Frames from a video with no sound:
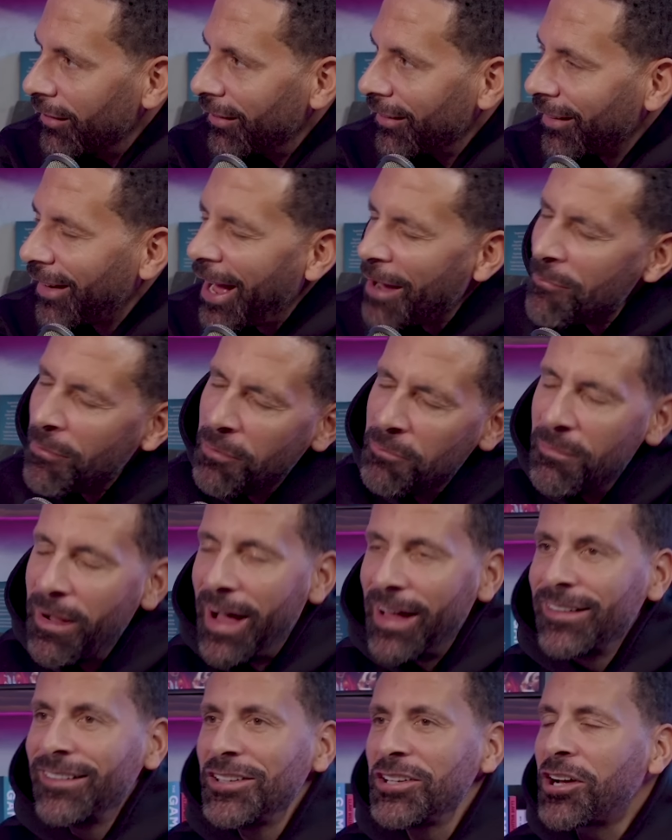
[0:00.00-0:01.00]
Yeah, come on,
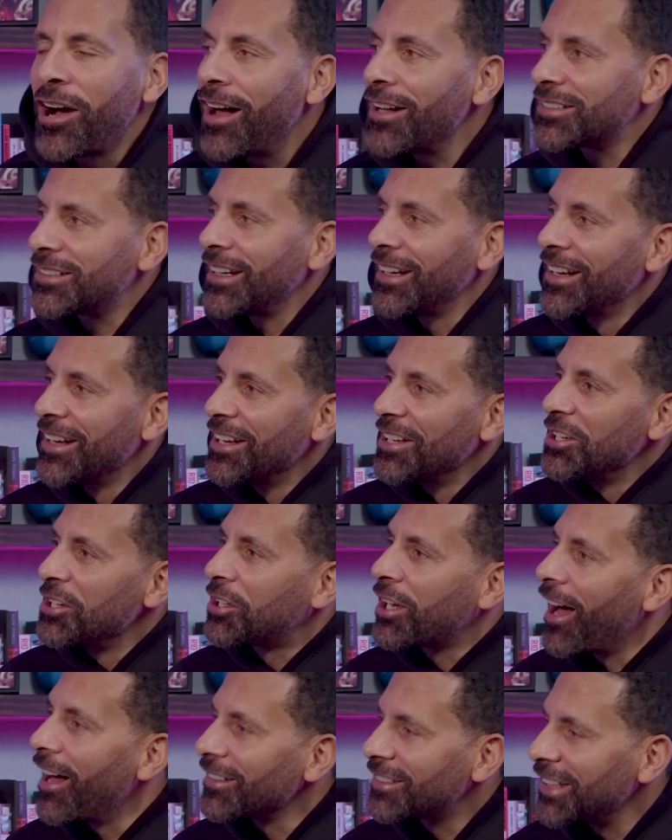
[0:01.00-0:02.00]
man. You can't say you
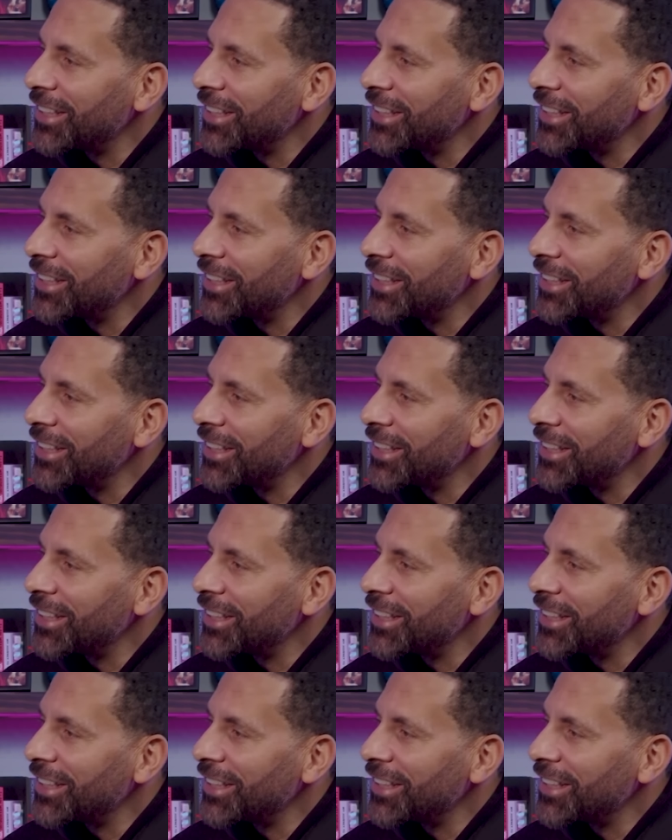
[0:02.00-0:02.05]
can't